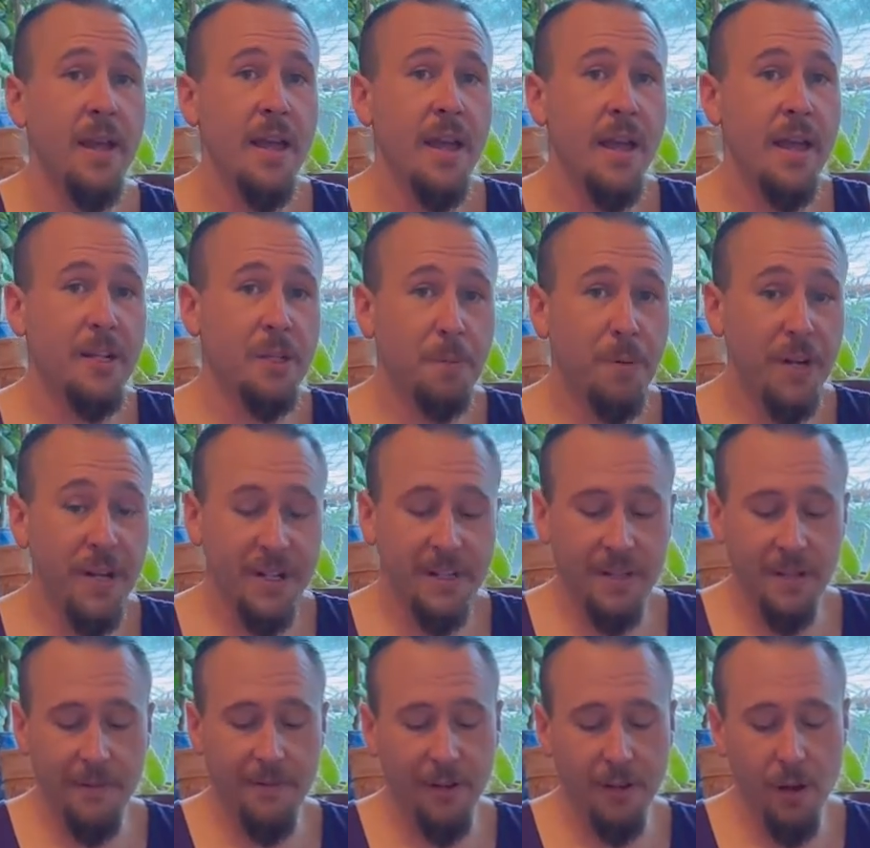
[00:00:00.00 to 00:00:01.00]
It's pretty
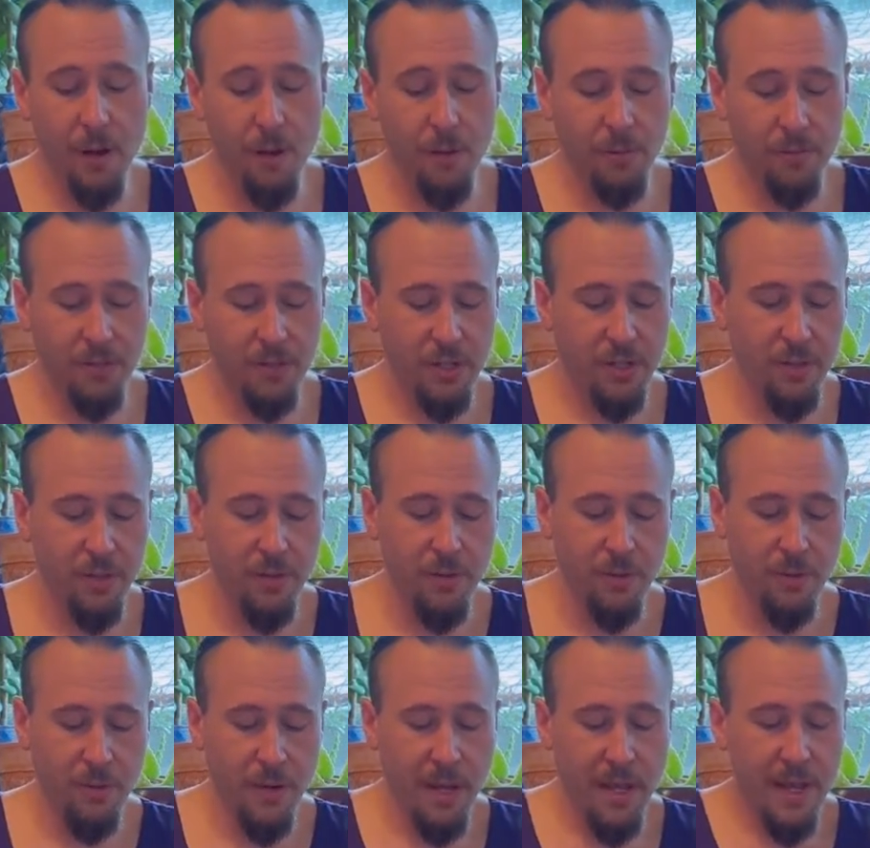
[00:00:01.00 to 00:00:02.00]
difficult
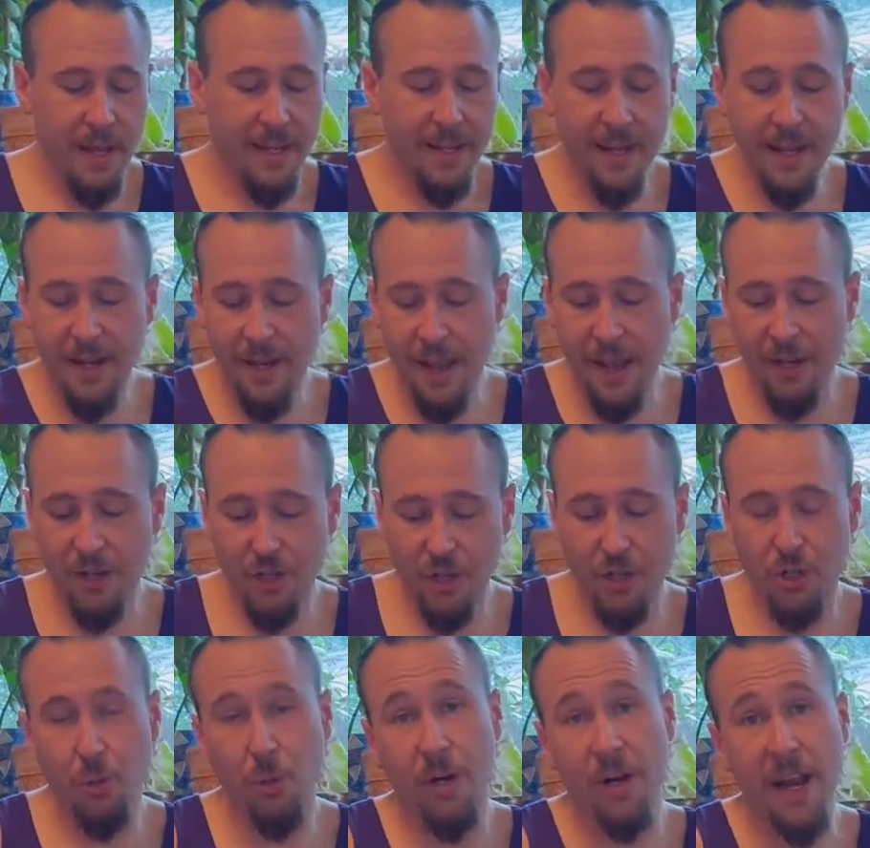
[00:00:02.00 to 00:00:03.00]
to get a
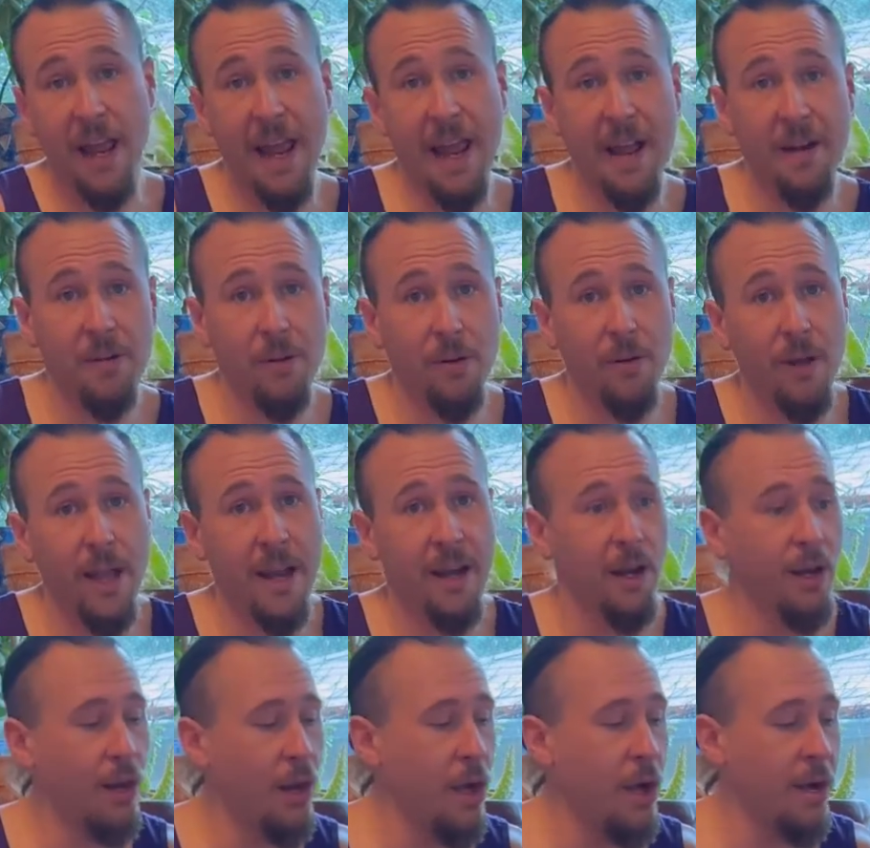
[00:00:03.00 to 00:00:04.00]
short handle and a
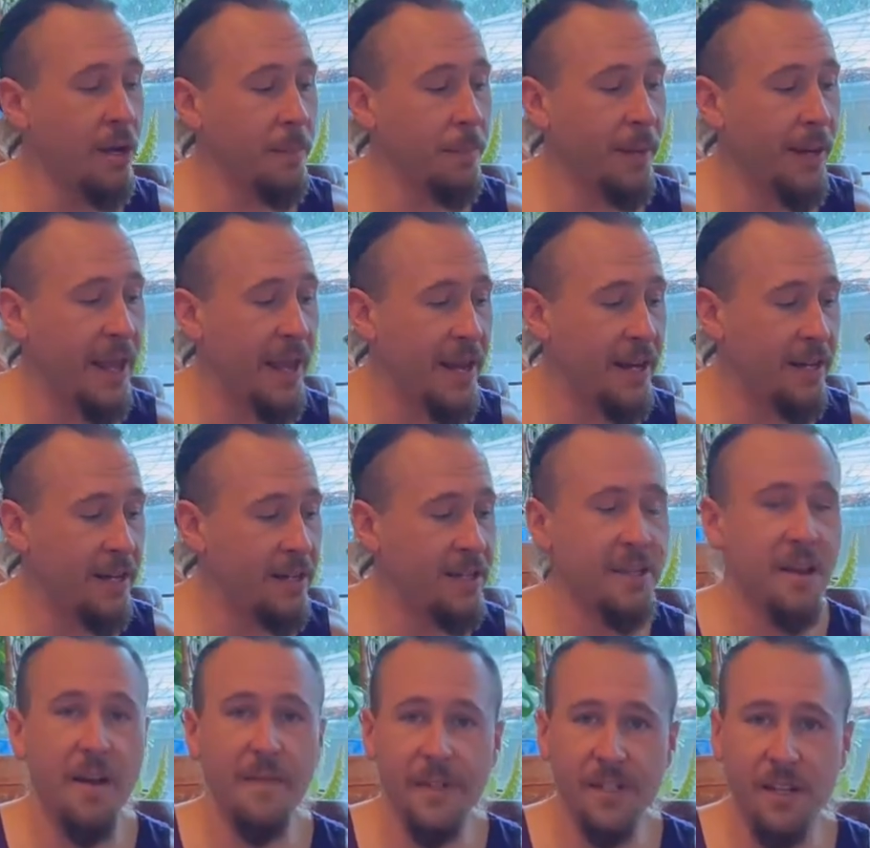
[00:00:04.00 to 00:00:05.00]
long blade because
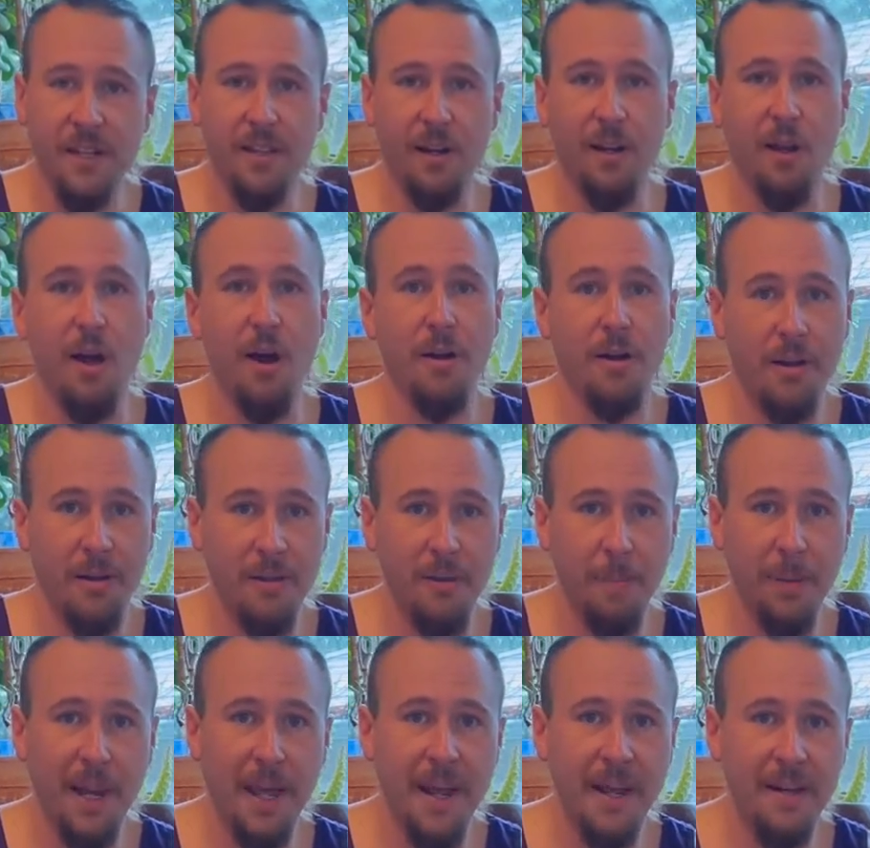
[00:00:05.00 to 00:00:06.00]
obviously the longer the
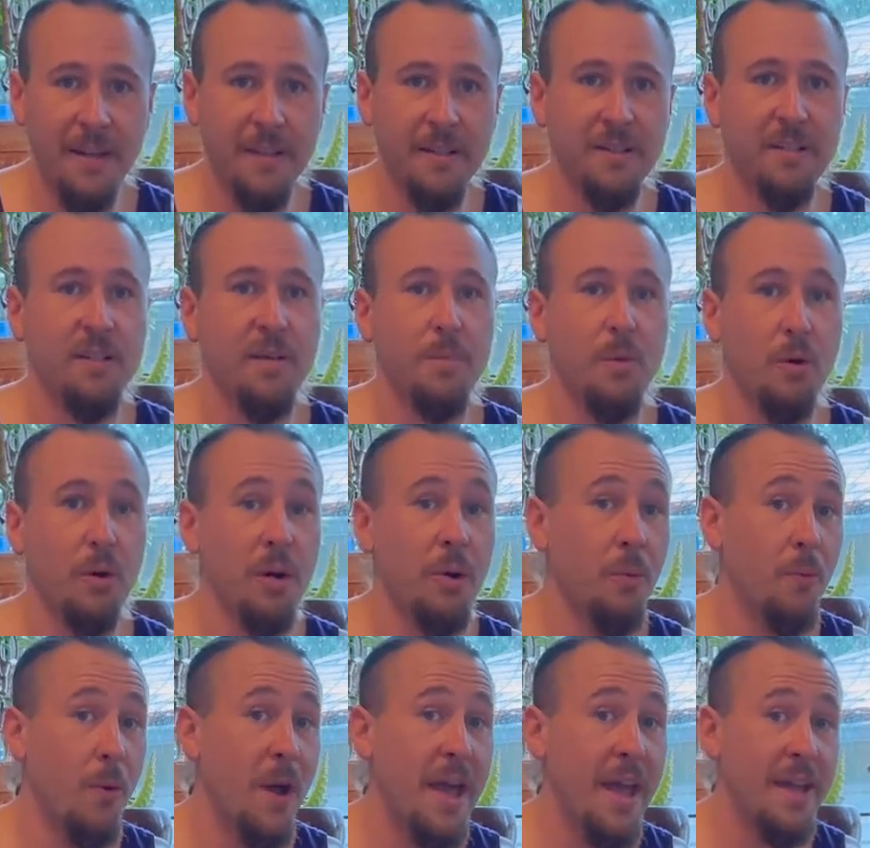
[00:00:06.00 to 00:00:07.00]
blade is, the more it
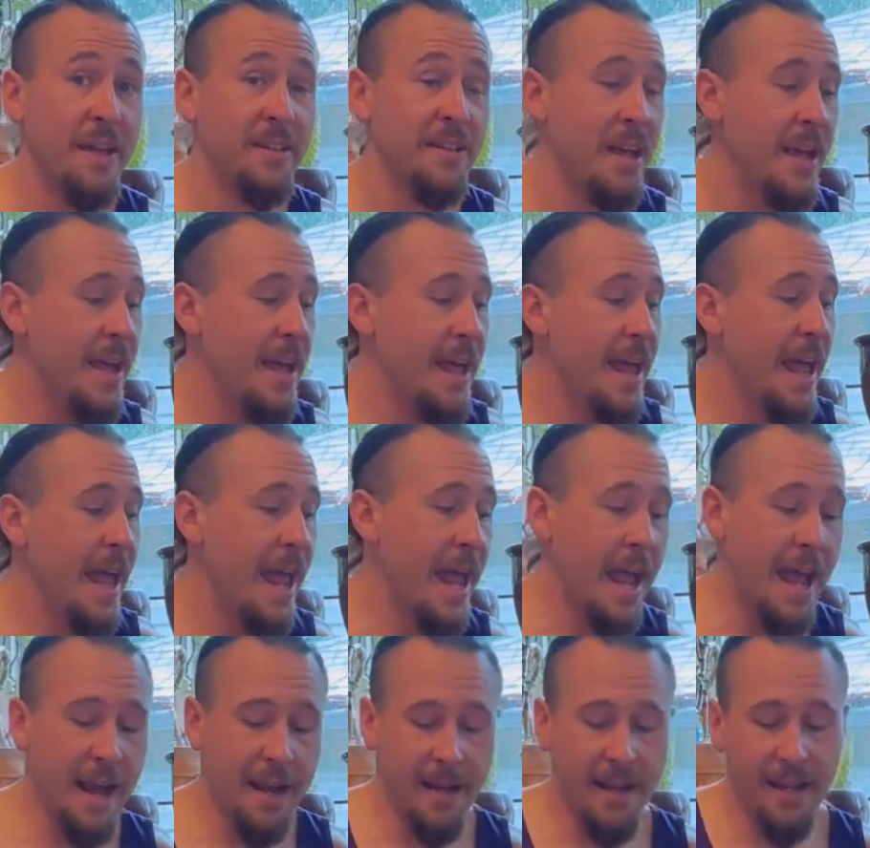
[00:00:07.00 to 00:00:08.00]
weighs,
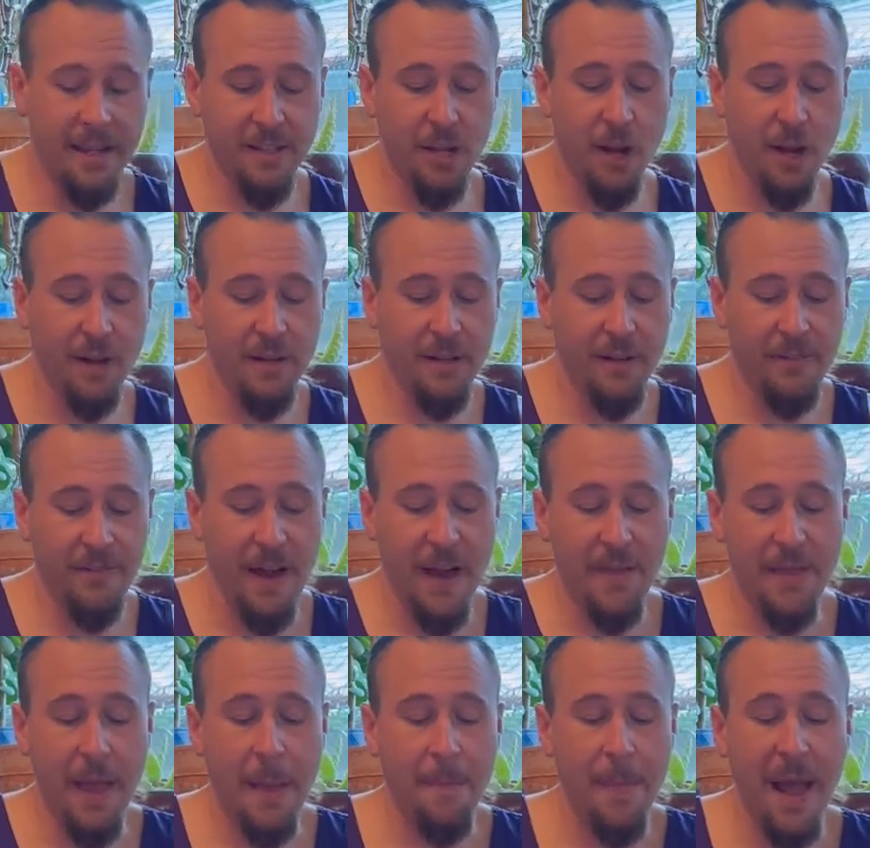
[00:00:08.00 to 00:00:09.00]
and it's hard to find
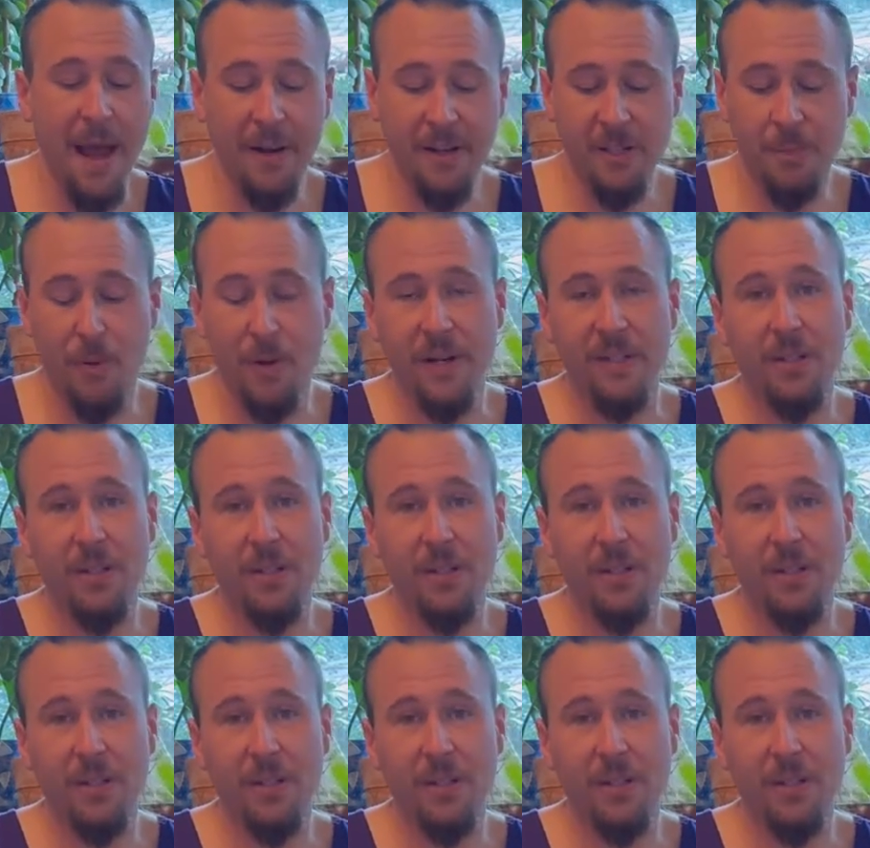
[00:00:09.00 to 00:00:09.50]
that balance point.